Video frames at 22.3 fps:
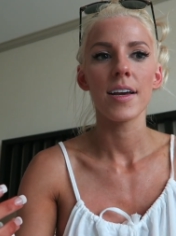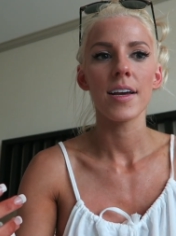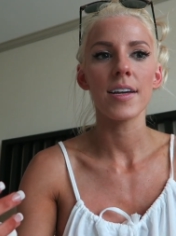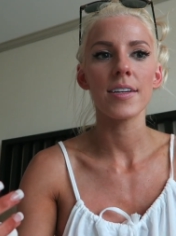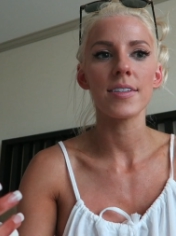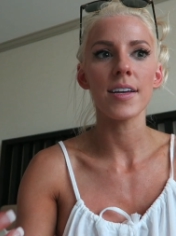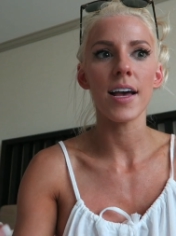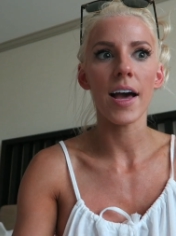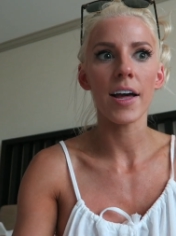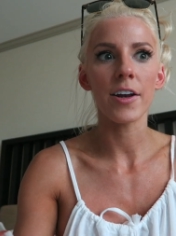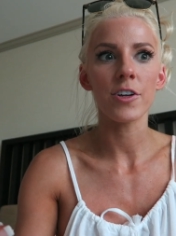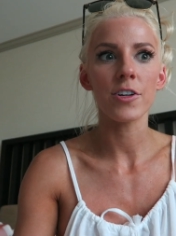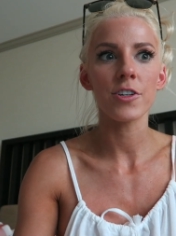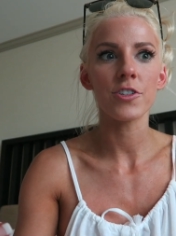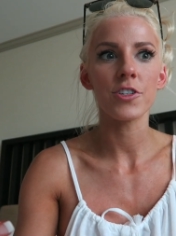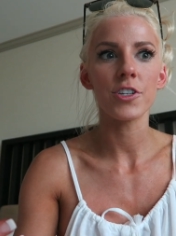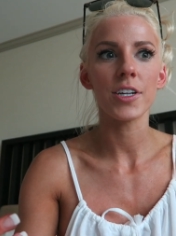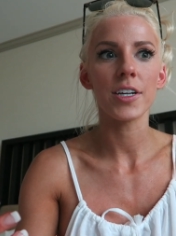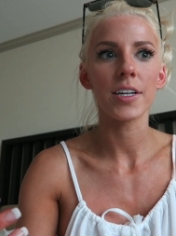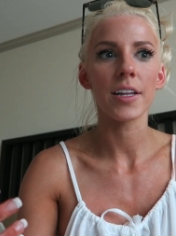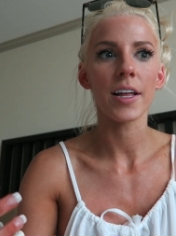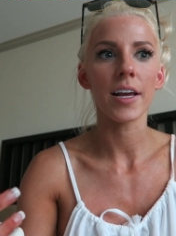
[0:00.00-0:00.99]
his
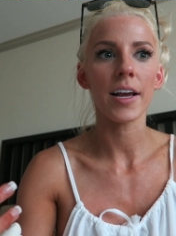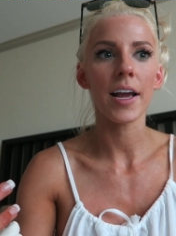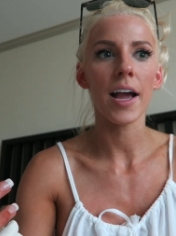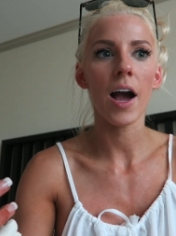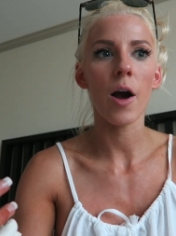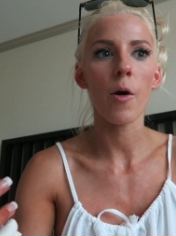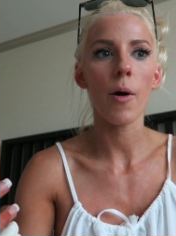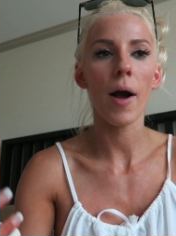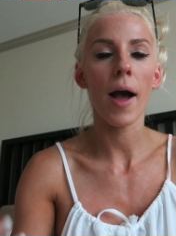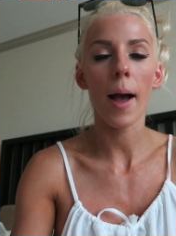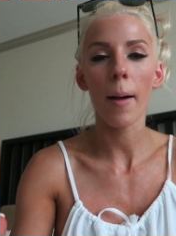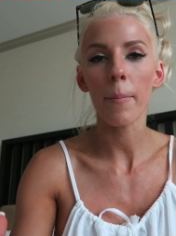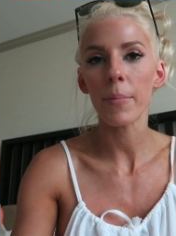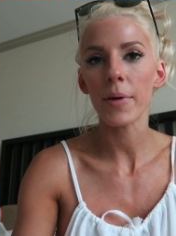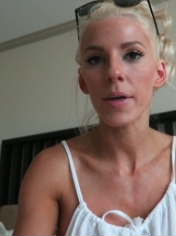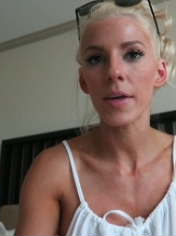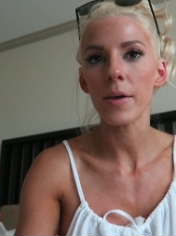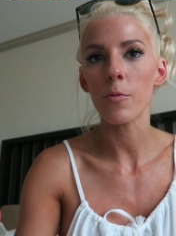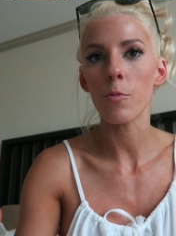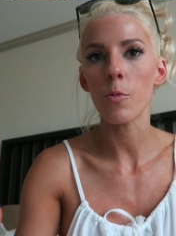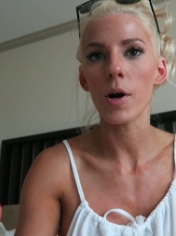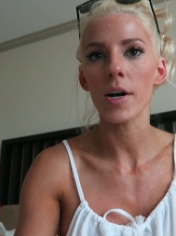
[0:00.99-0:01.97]
energy and like how happy
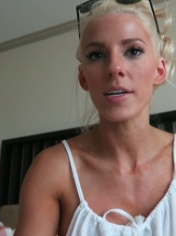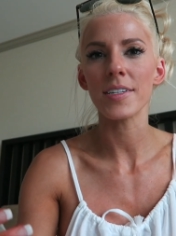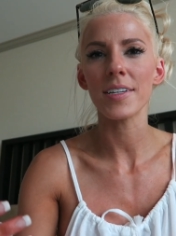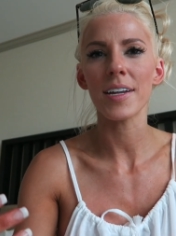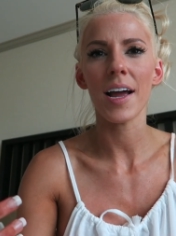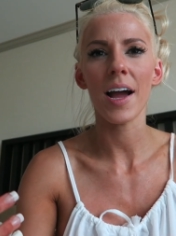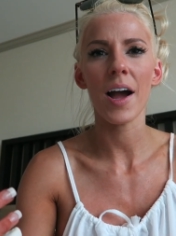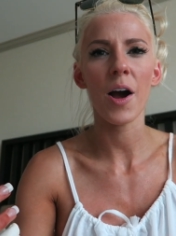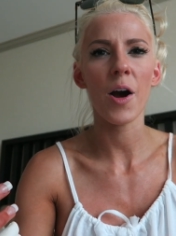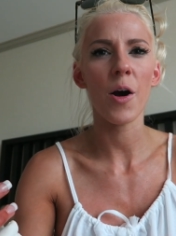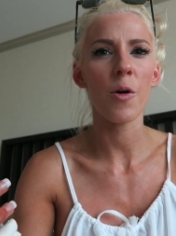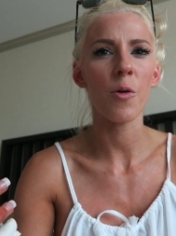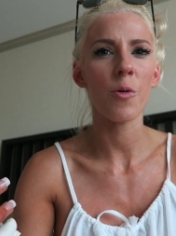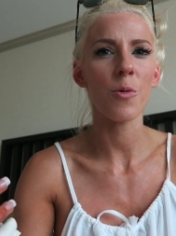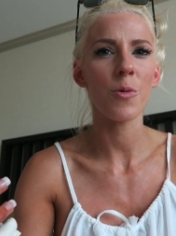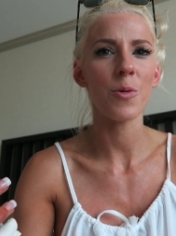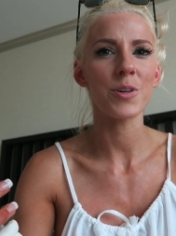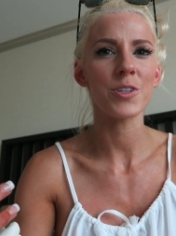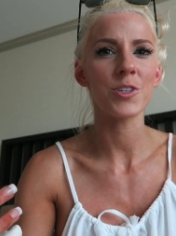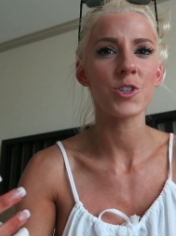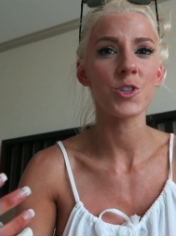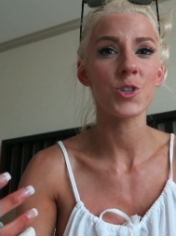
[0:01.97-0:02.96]
he was and
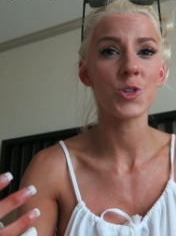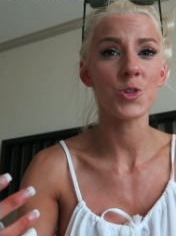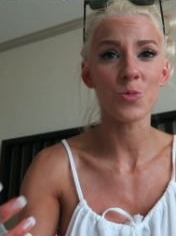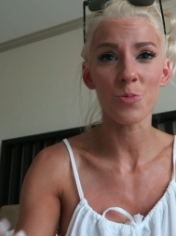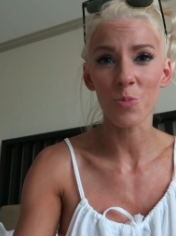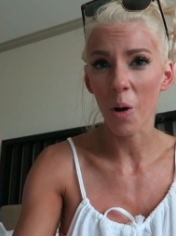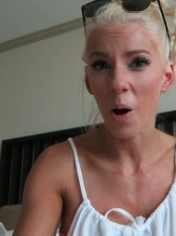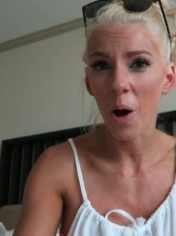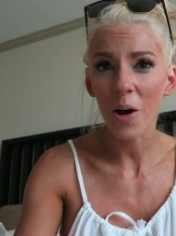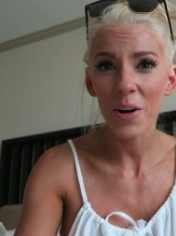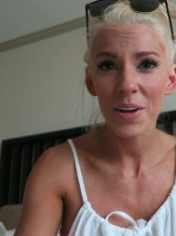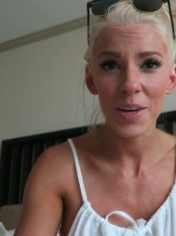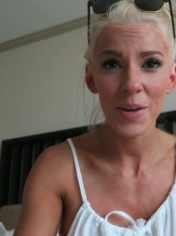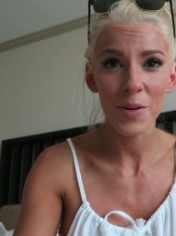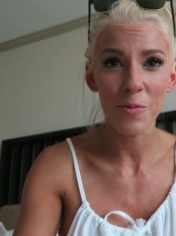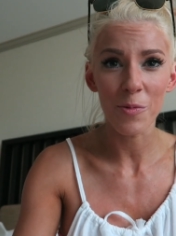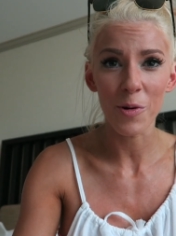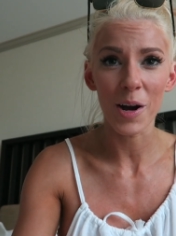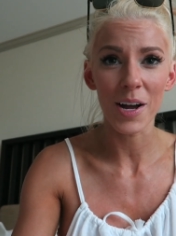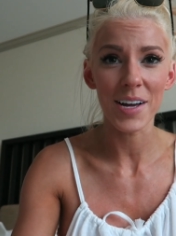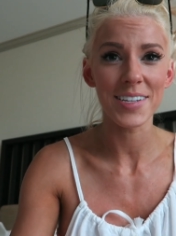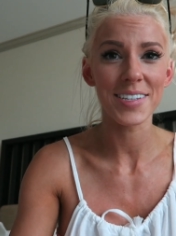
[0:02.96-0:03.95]
how strong he
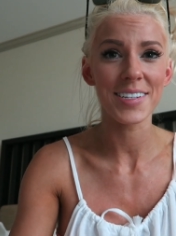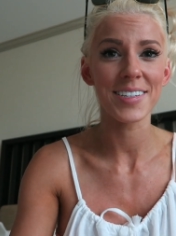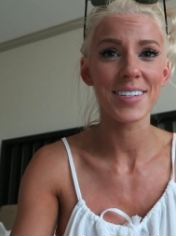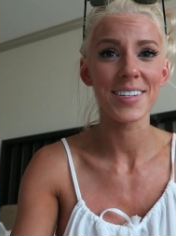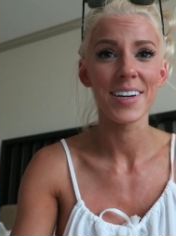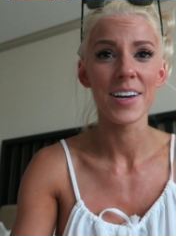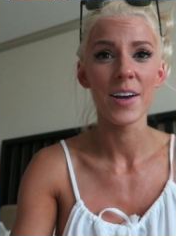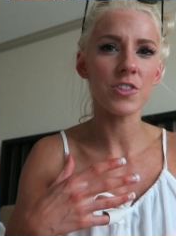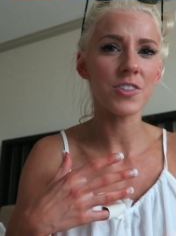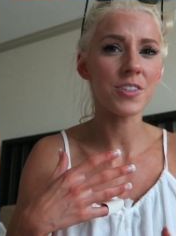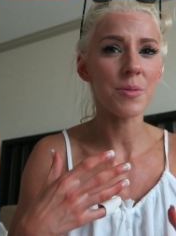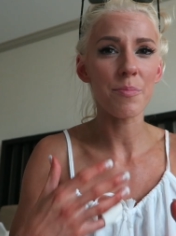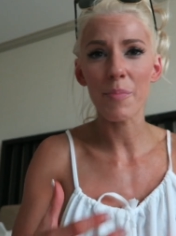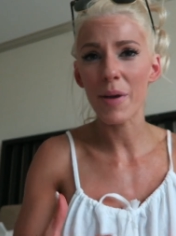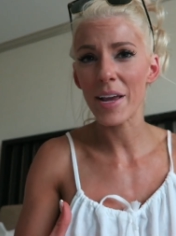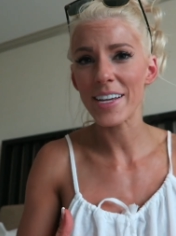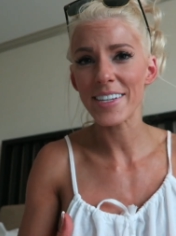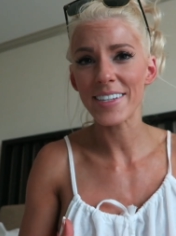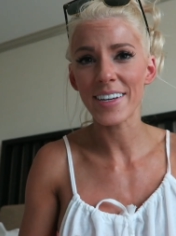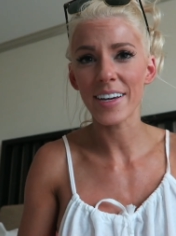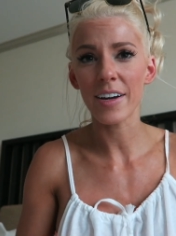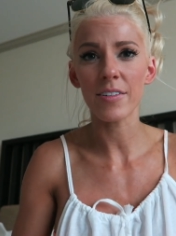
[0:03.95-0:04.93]
was, just
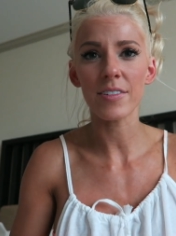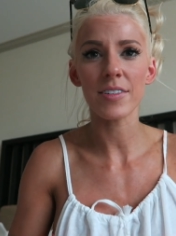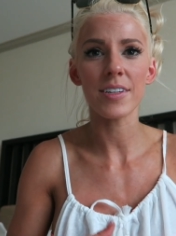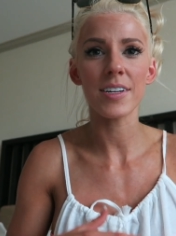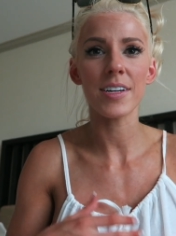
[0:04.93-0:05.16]
amazing.